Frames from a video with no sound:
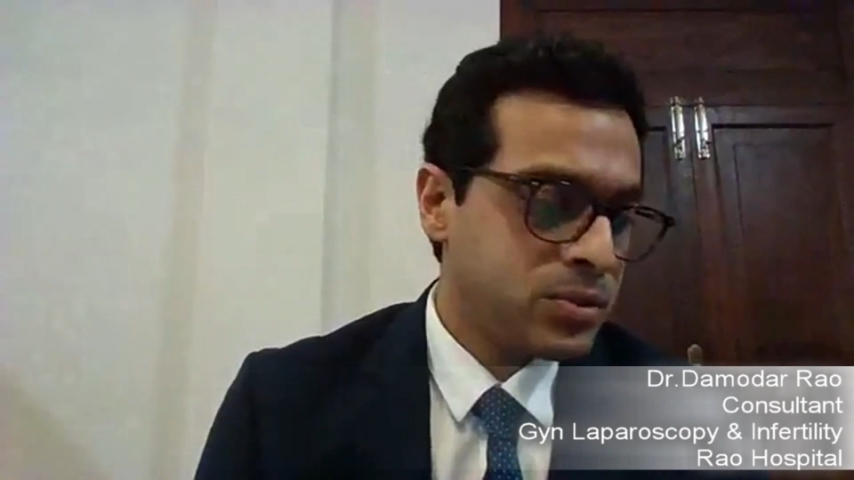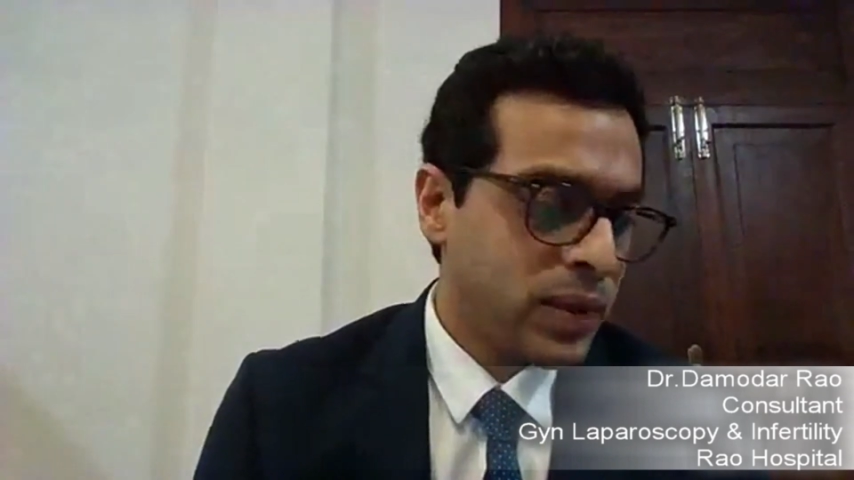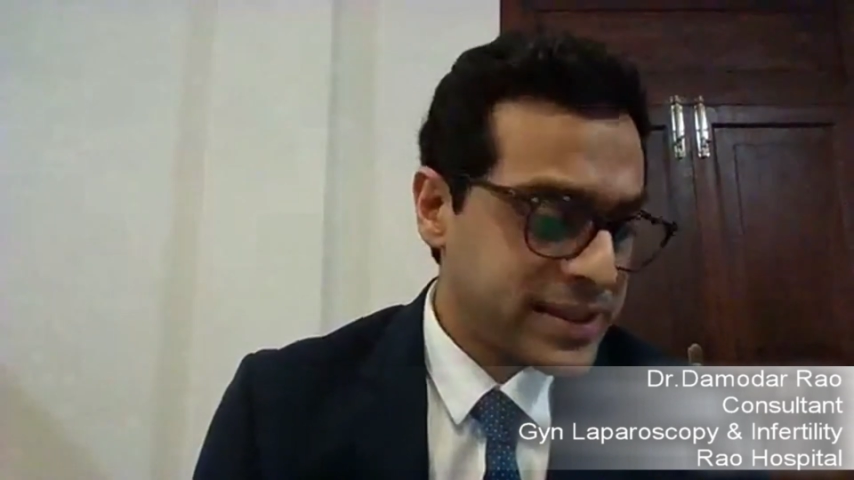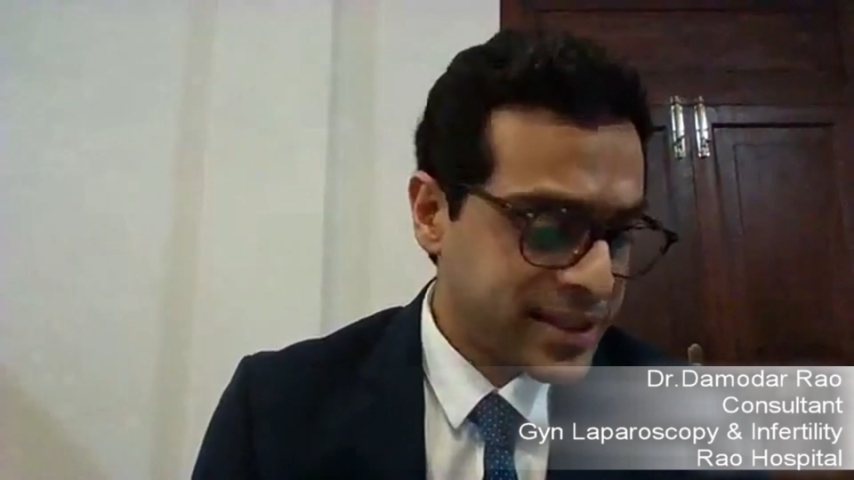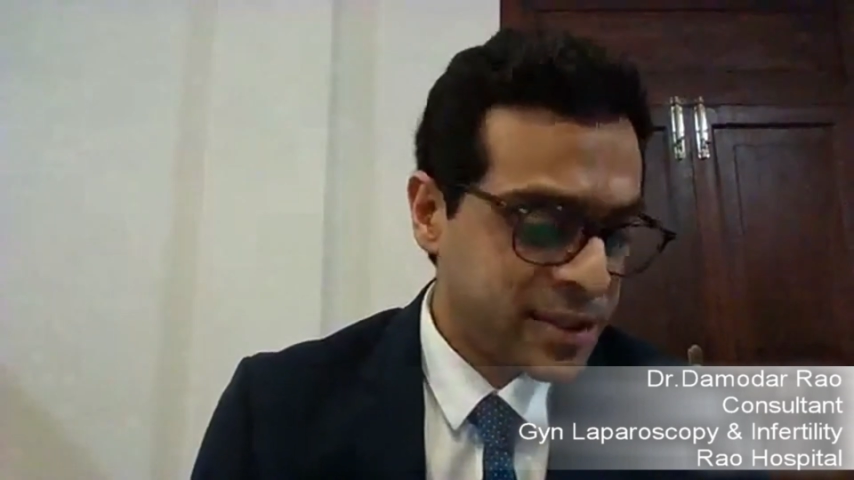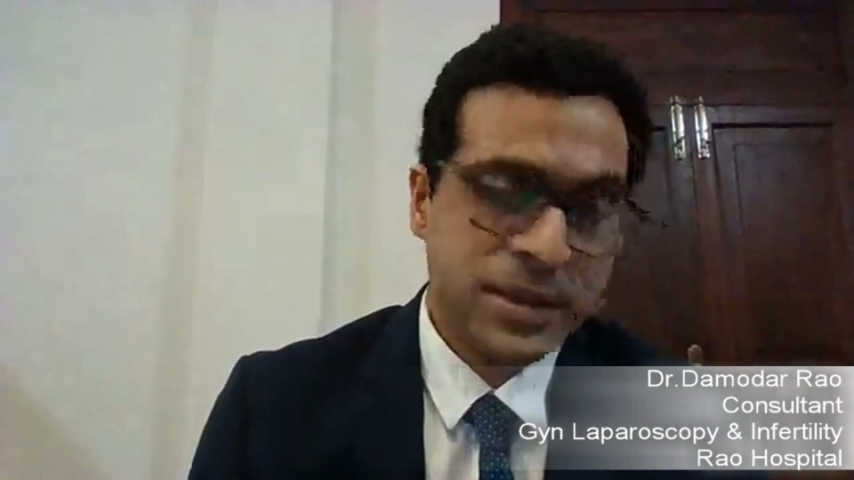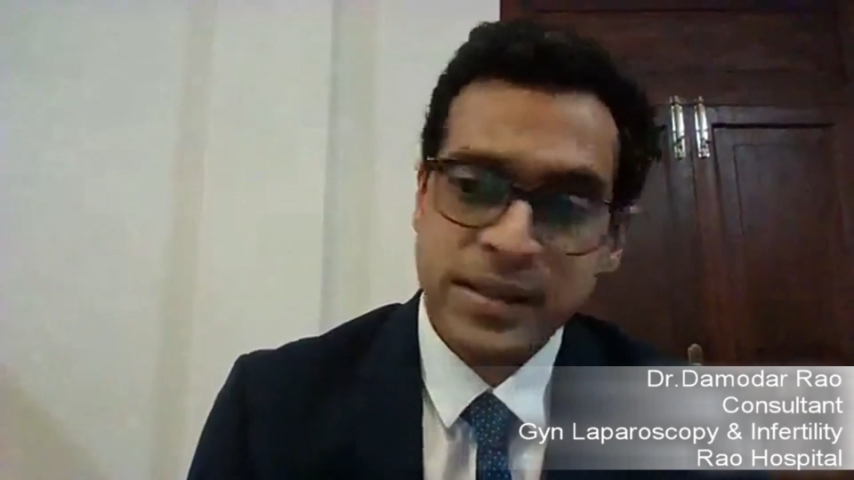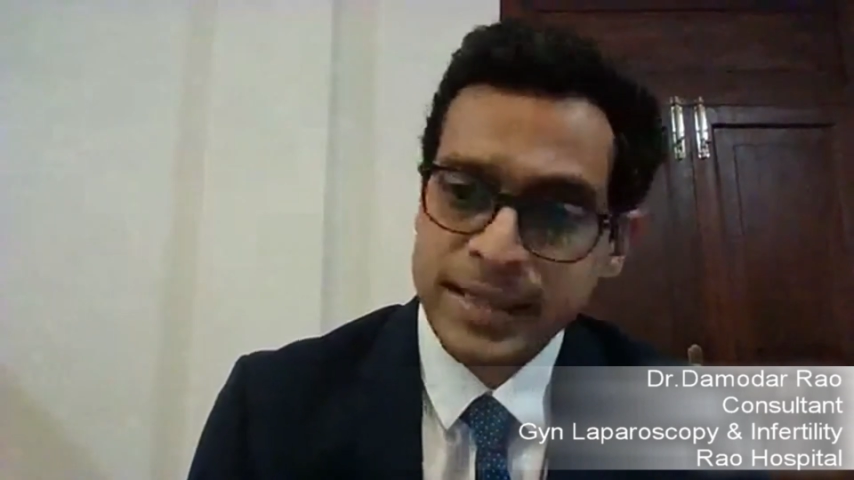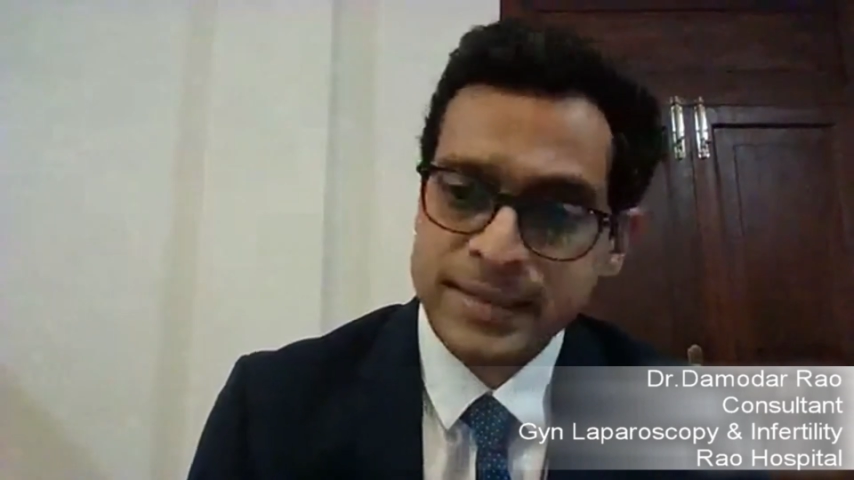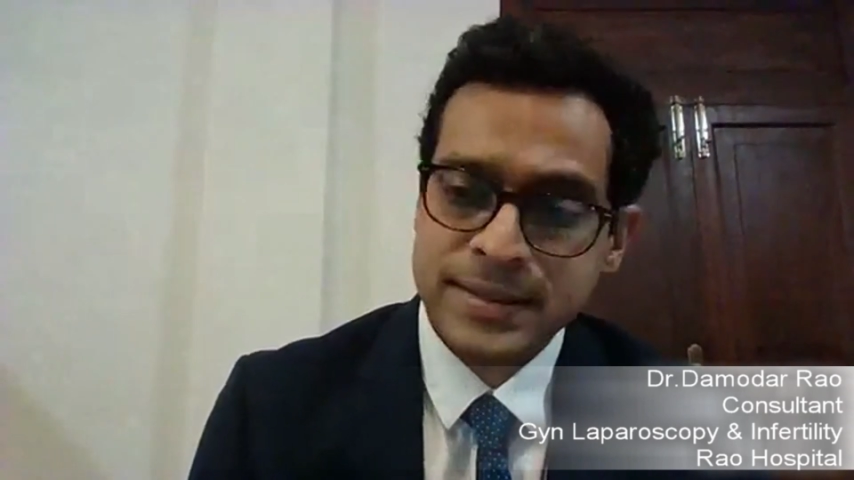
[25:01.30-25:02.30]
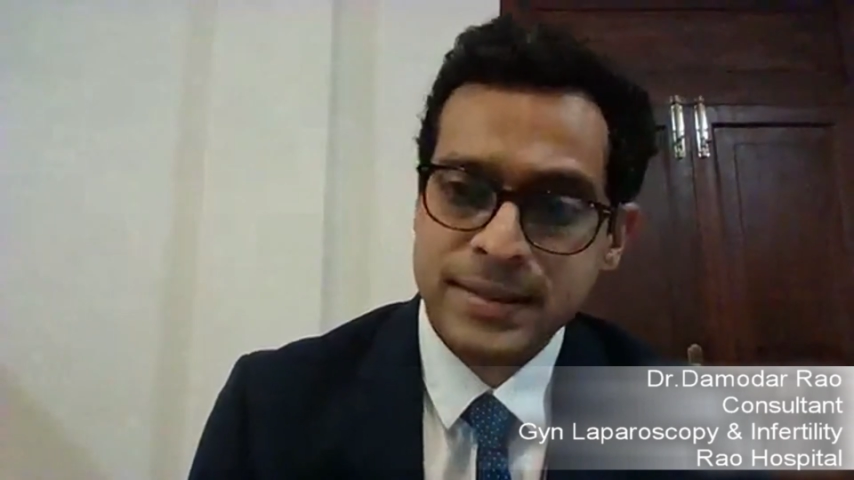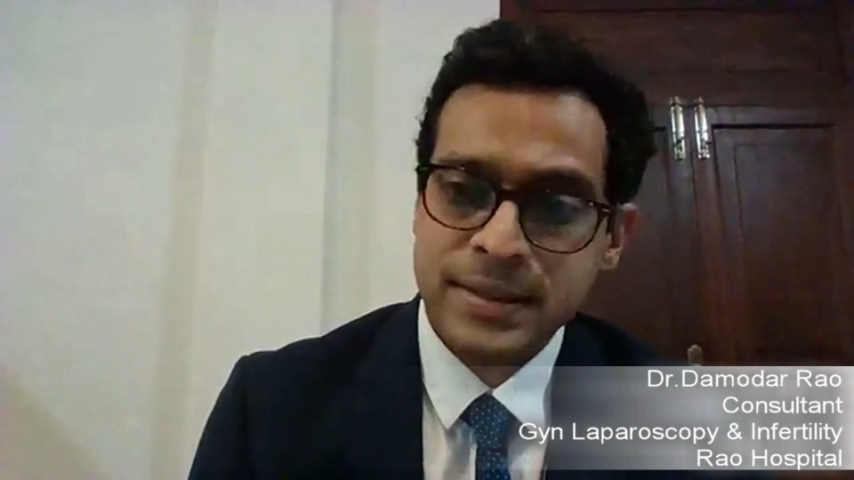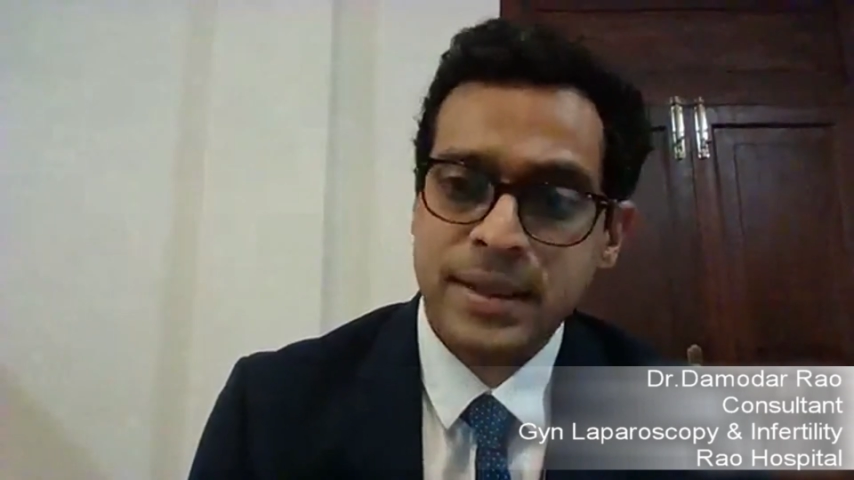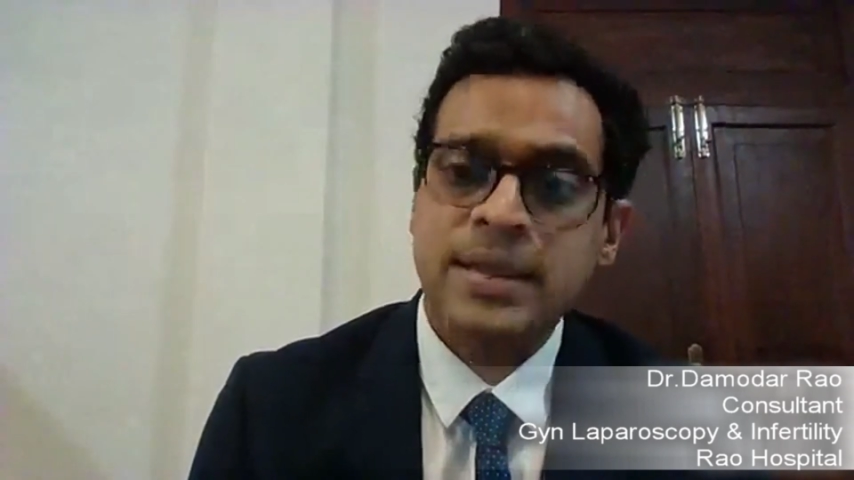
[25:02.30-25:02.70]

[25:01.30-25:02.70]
Vasectomy, yes,